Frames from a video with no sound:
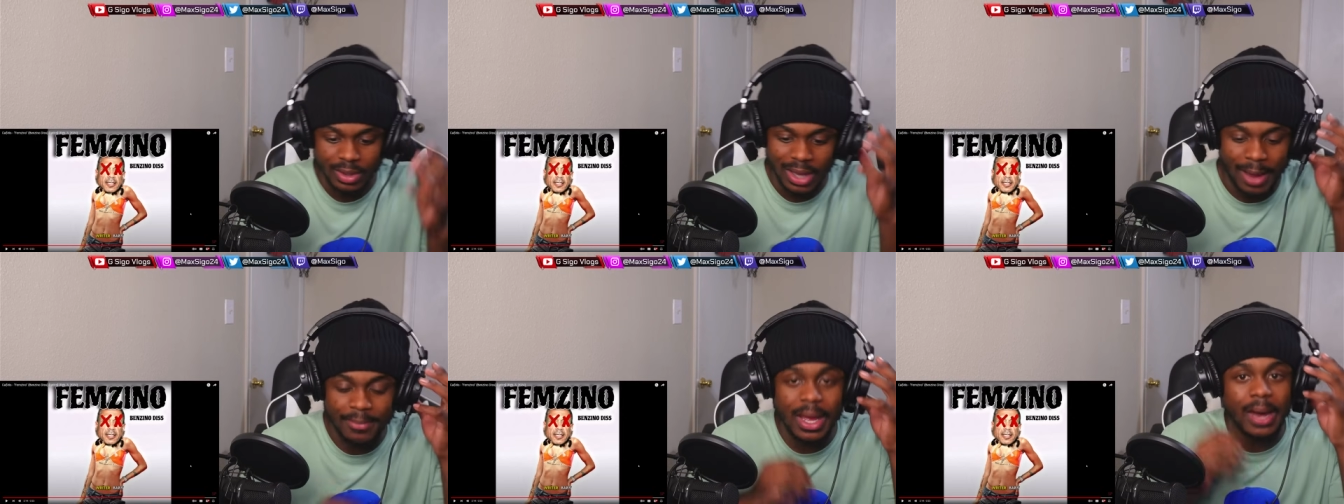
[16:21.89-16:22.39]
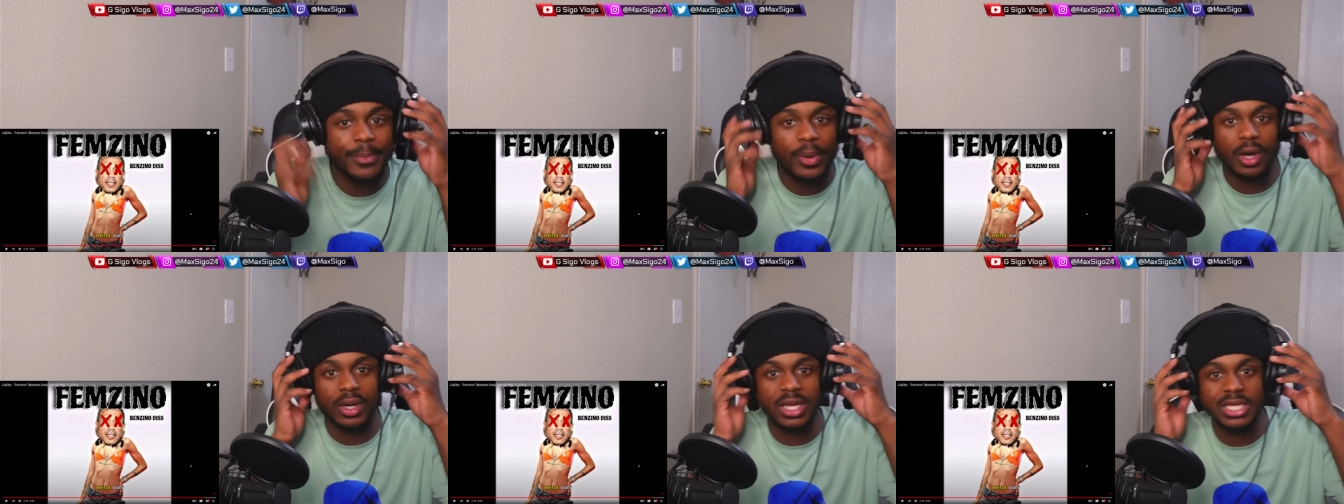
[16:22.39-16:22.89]
I'm not a
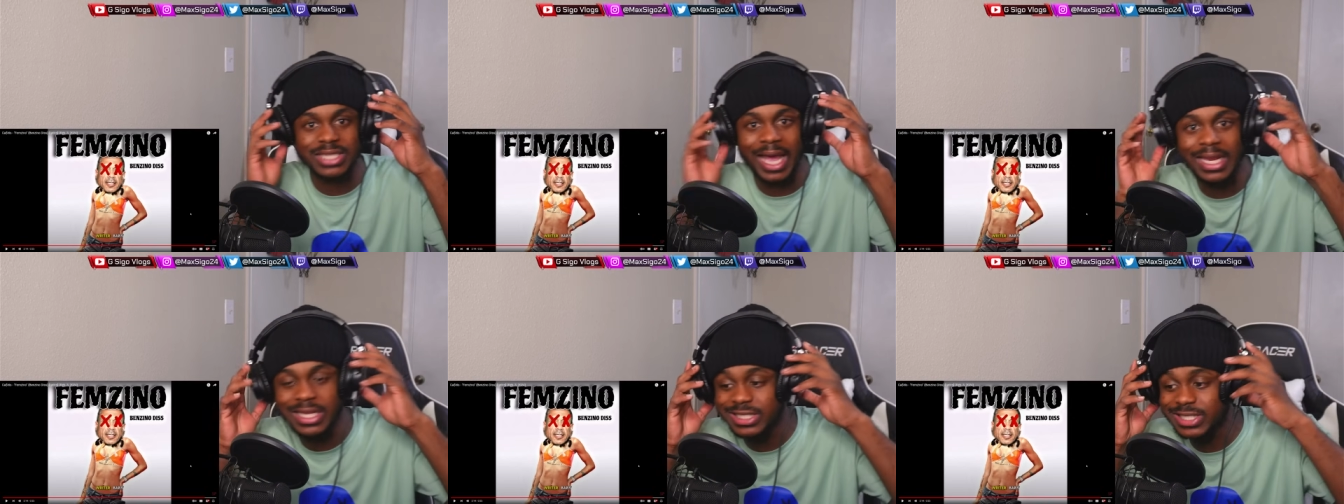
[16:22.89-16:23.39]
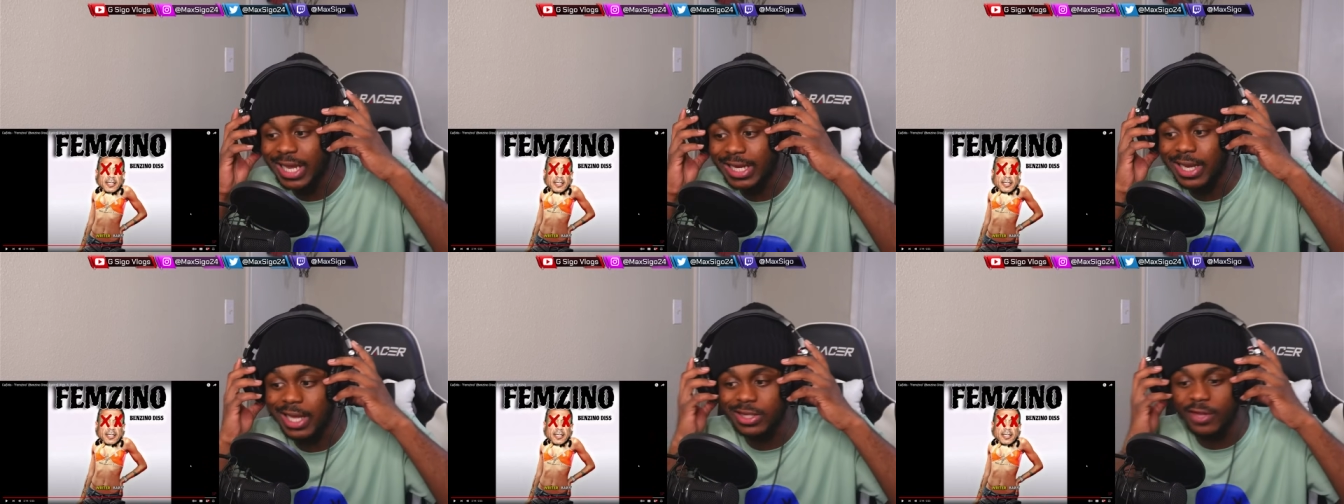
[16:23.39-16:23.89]
part of this. I didn't say
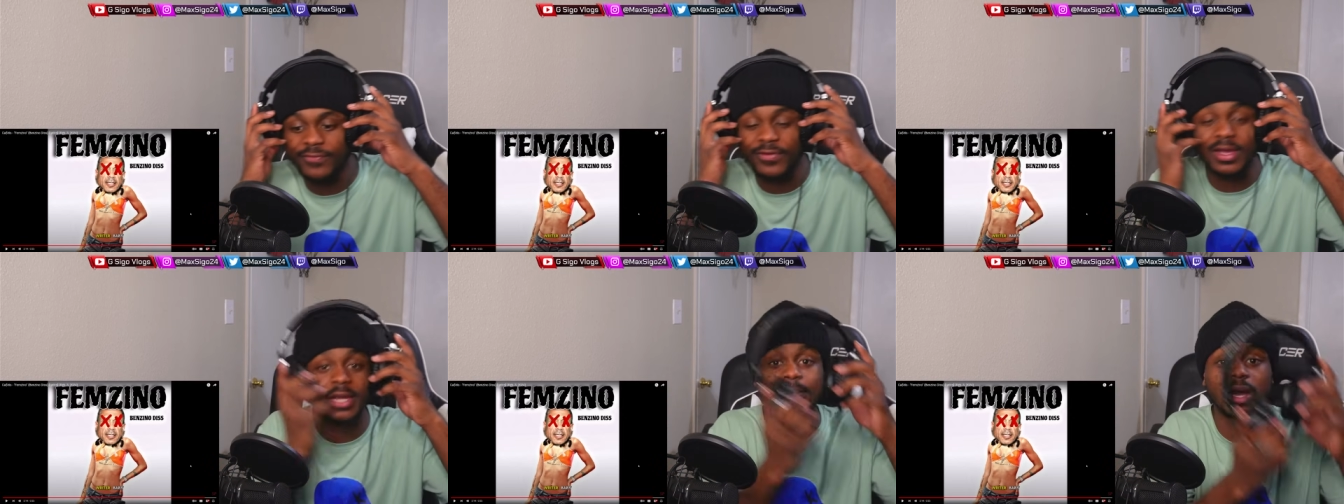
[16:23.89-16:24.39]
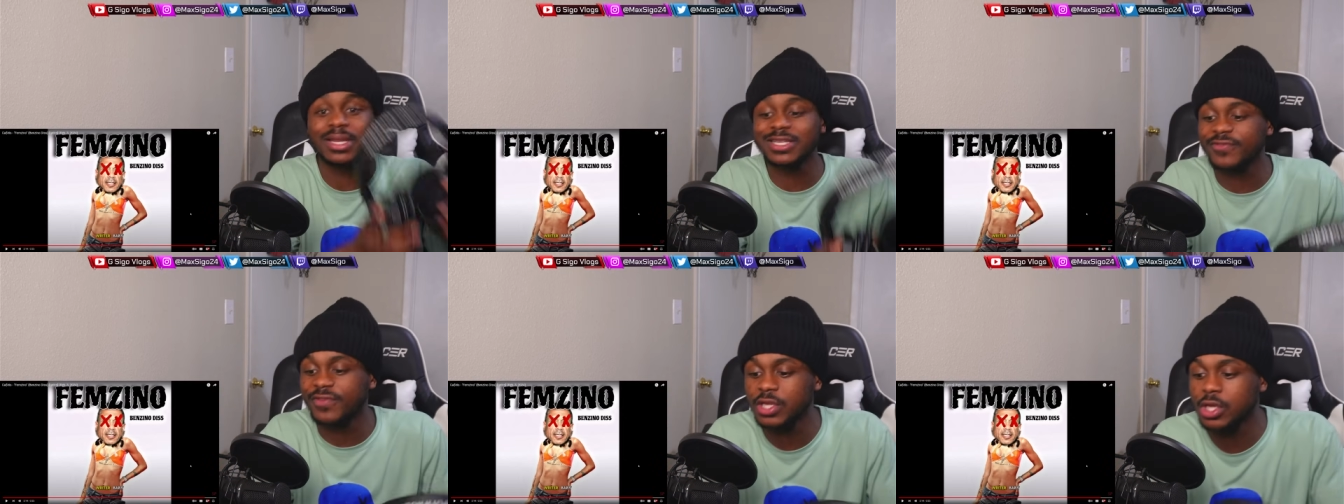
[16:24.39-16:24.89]
nothing. Forget about this
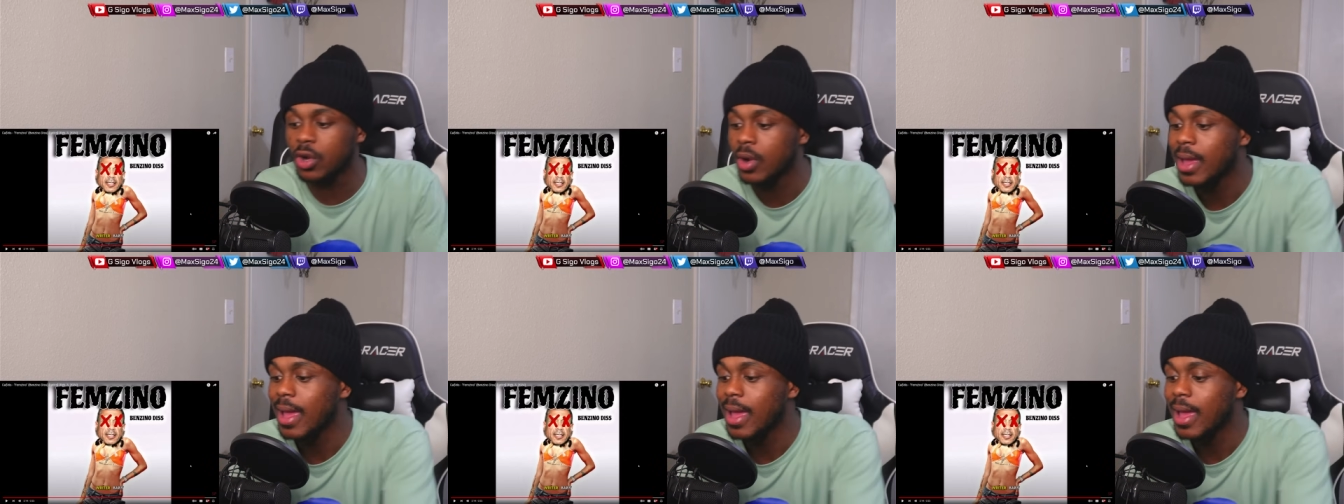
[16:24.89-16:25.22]
video.